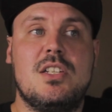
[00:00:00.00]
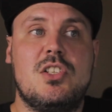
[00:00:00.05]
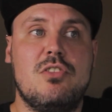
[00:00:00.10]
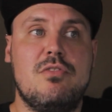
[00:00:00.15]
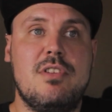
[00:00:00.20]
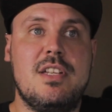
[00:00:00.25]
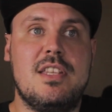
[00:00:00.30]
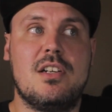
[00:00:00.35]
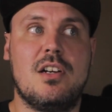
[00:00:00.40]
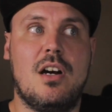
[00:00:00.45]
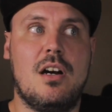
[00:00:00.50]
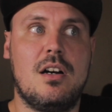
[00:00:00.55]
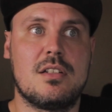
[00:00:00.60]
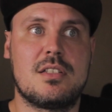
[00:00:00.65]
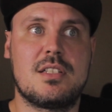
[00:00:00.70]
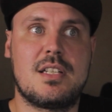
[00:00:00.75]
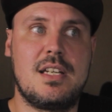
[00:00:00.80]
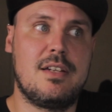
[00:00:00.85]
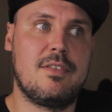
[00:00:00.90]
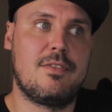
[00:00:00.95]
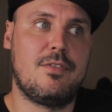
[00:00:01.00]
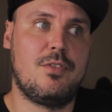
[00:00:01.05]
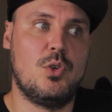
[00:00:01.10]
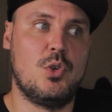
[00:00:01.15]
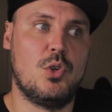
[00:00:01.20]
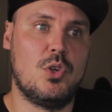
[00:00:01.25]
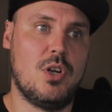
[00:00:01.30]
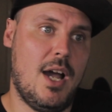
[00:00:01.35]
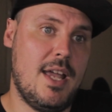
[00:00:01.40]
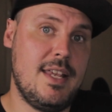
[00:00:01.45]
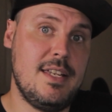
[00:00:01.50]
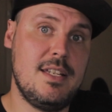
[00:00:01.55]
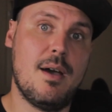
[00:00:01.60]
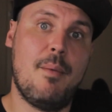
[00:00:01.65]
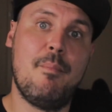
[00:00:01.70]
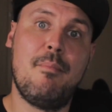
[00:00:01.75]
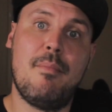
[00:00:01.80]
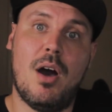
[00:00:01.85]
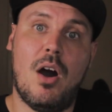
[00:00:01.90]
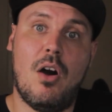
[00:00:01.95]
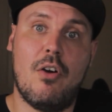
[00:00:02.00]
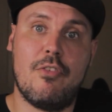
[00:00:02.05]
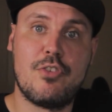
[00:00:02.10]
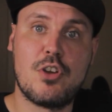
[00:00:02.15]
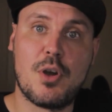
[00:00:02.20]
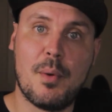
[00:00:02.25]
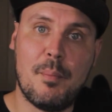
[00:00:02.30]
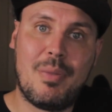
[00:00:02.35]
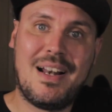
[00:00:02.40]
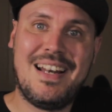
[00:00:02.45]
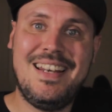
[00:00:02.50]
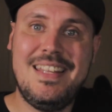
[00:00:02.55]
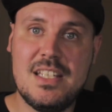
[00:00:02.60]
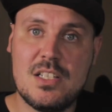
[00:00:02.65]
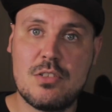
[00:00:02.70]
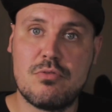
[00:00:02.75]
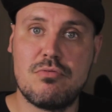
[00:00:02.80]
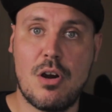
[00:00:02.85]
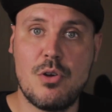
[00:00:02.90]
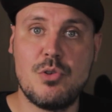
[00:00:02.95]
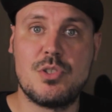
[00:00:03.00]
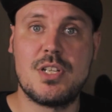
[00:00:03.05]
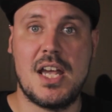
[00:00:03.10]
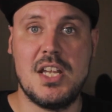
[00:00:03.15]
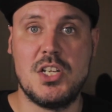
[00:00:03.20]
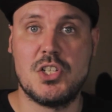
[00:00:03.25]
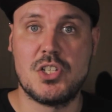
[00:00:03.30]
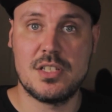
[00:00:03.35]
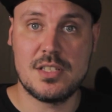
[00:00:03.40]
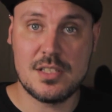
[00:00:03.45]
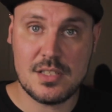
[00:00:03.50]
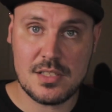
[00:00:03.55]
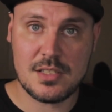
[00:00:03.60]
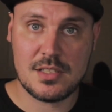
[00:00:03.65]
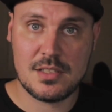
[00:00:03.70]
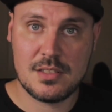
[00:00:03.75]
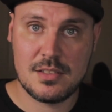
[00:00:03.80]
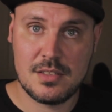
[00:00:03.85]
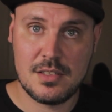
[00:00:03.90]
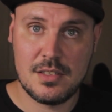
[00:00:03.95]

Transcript: is you're either asking for a number of complete rotations,